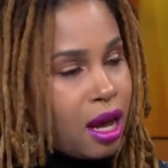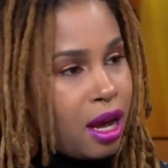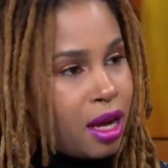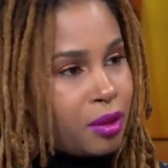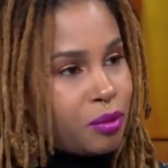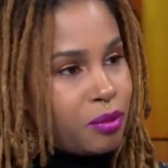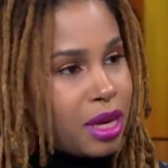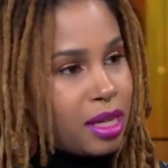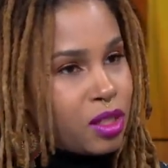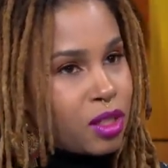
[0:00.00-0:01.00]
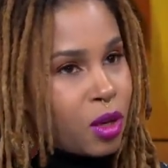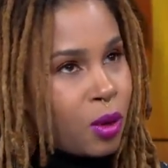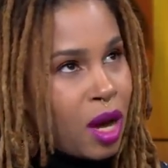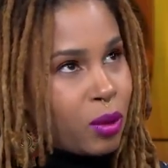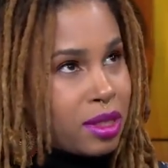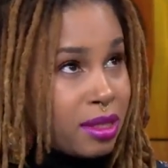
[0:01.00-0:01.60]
And so I would